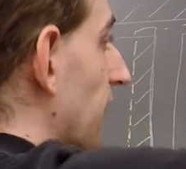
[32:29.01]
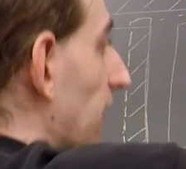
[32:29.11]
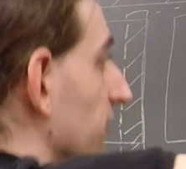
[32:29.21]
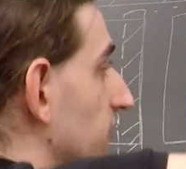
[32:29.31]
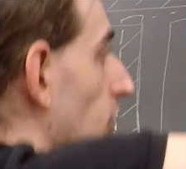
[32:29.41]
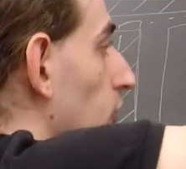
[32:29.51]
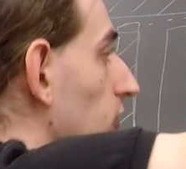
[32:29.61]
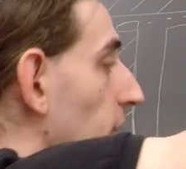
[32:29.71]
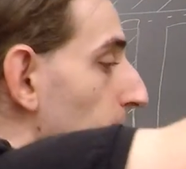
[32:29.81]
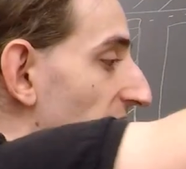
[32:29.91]
out the
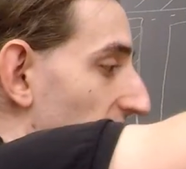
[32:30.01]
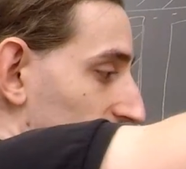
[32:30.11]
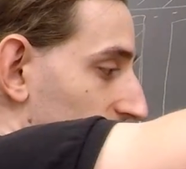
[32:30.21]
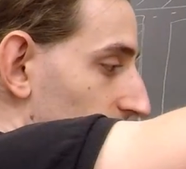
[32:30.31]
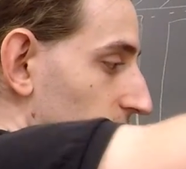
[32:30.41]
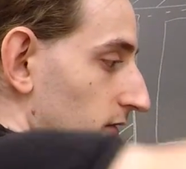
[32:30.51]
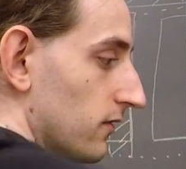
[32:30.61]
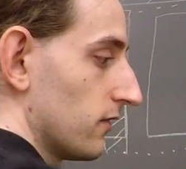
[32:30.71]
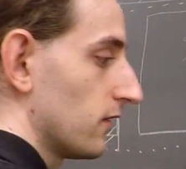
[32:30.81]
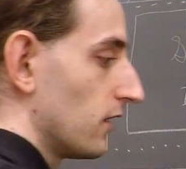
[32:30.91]
total amount
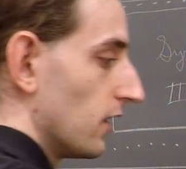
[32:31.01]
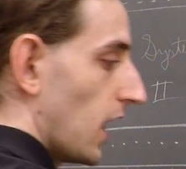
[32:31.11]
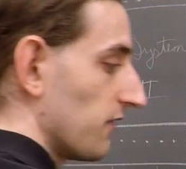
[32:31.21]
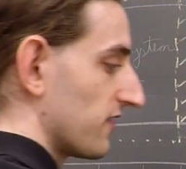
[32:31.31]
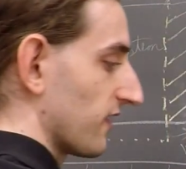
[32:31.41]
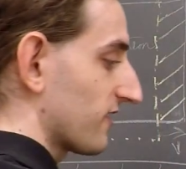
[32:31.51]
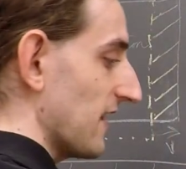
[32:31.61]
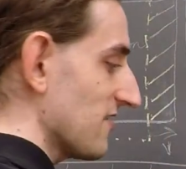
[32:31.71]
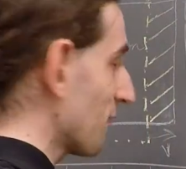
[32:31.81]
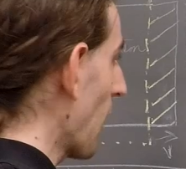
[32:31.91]
of this
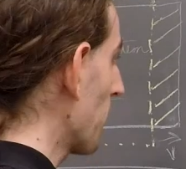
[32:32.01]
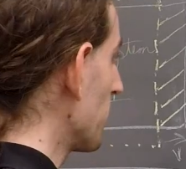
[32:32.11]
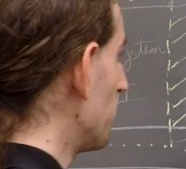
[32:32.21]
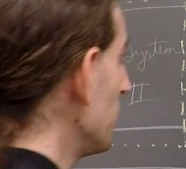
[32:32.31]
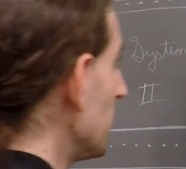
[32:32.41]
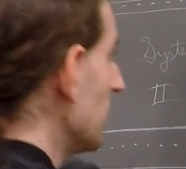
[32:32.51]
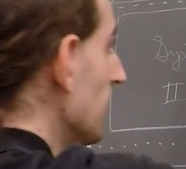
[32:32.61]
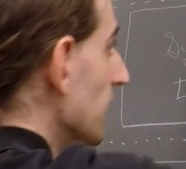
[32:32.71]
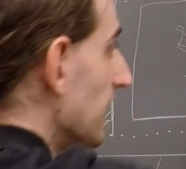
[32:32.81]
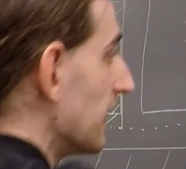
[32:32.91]
extensive property
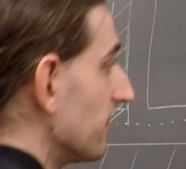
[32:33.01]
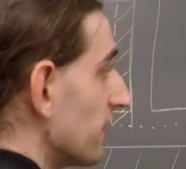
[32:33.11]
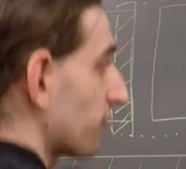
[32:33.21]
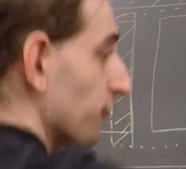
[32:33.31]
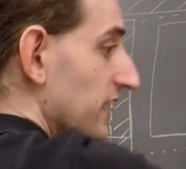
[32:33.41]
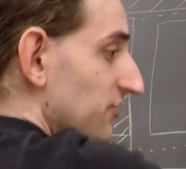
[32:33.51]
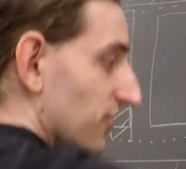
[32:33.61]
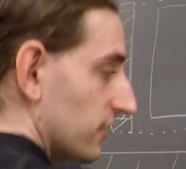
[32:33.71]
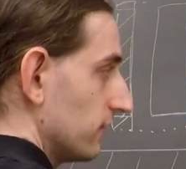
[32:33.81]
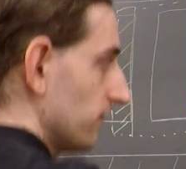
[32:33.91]
B in this
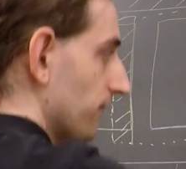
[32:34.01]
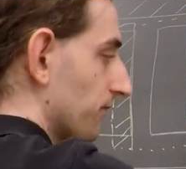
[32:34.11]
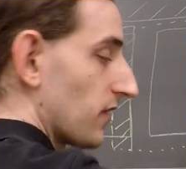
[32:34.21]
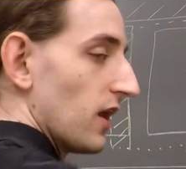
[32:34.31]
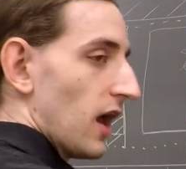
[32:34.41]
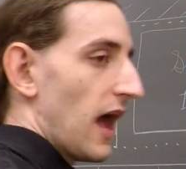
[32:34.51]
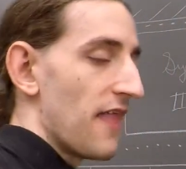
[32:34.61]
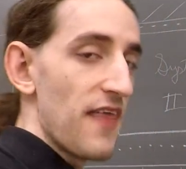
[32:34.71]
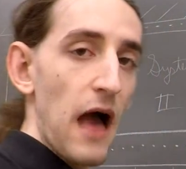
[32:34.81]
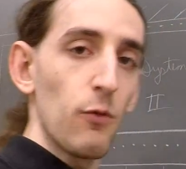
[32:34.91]
region,
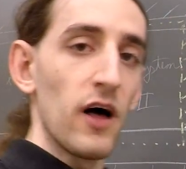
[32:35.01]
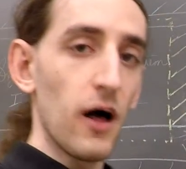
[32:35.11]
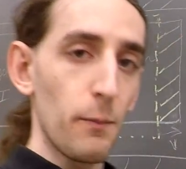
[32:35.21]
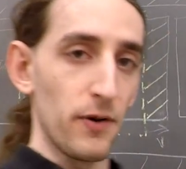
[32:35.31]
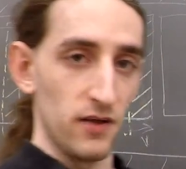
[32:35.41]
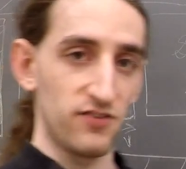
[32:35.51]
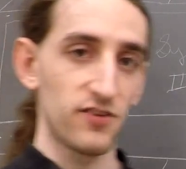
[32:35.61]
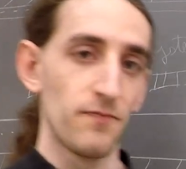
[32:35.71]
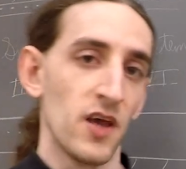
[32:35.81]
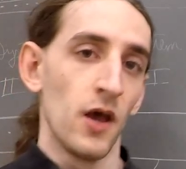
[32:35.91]
and that will help
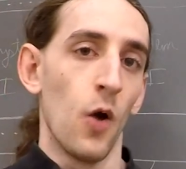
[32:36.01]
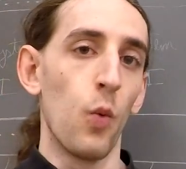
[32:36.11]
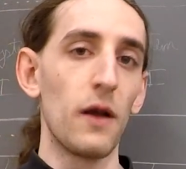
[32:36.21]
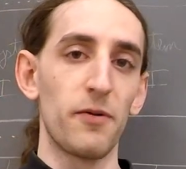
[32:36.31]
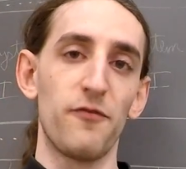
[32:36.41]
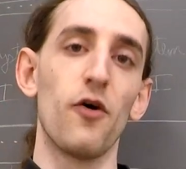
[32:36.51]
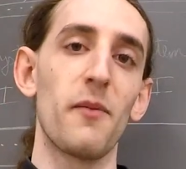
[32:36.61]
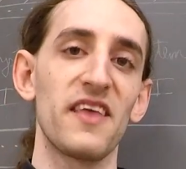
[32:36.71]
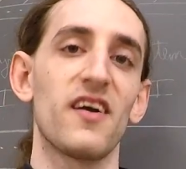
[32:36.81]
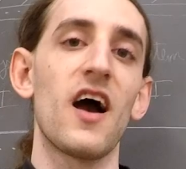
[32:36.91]
us when
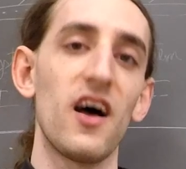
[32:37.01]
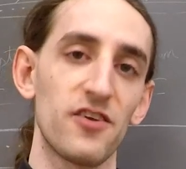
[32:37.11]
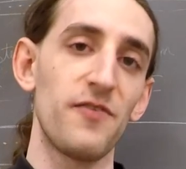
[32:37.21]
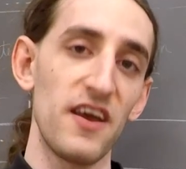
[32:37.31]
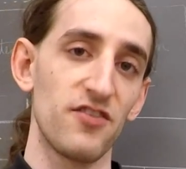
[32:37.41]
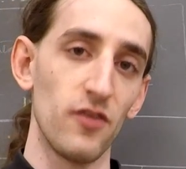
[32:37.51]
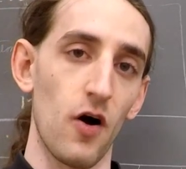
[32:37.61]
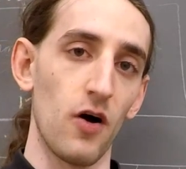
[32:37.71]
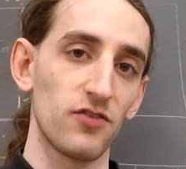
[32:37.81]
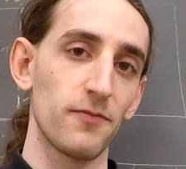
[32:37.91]
performing the conservation
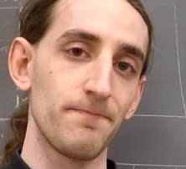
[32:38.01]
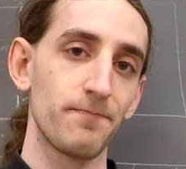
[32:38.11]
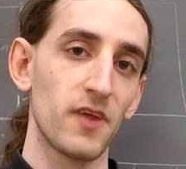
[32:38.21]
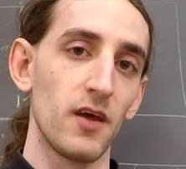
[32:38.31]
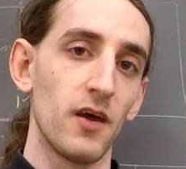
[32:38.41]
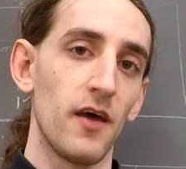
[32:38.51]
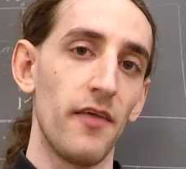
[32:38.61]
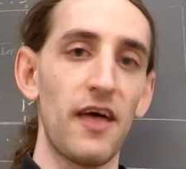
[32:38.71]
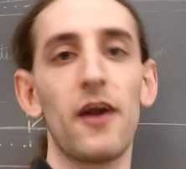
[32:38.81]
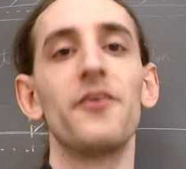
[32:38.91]
laws
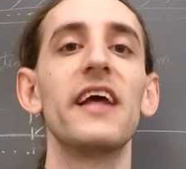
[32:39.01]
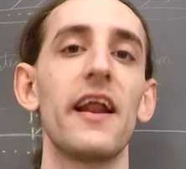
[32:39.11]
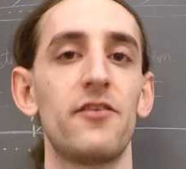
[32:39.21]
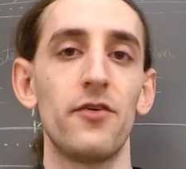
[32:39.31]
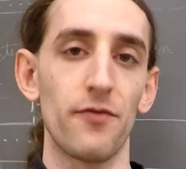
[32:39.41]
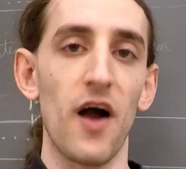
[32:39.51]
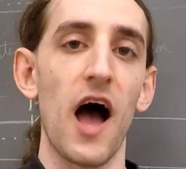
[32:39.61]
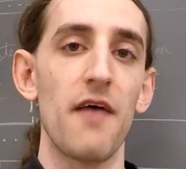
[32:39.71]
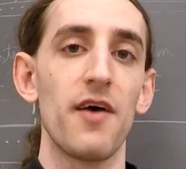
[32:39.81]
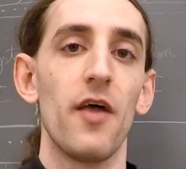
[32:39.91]
that are needed to
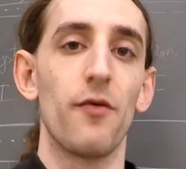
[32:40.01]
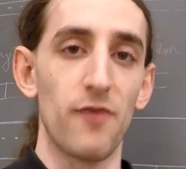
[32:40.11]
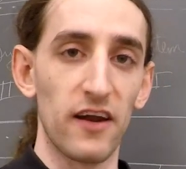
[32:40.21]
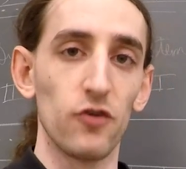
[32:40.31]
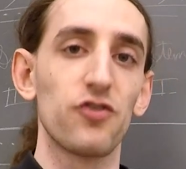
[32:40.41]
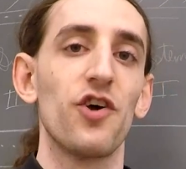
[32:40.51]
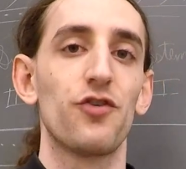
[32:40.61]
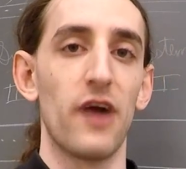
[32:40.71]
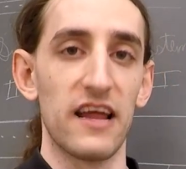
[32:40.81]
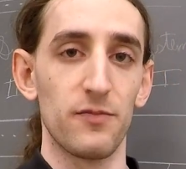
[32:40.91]
derive the Reynolds
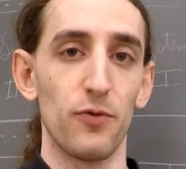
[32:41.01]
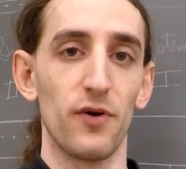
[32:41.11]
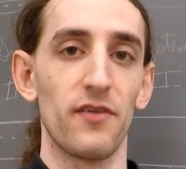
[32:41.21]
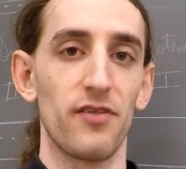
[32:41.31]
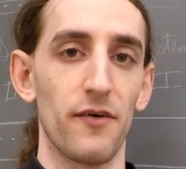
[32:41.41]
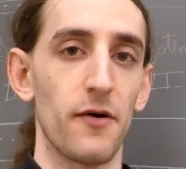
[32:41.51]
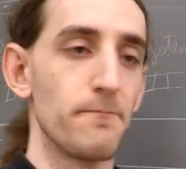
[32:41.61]
Transport Theorem.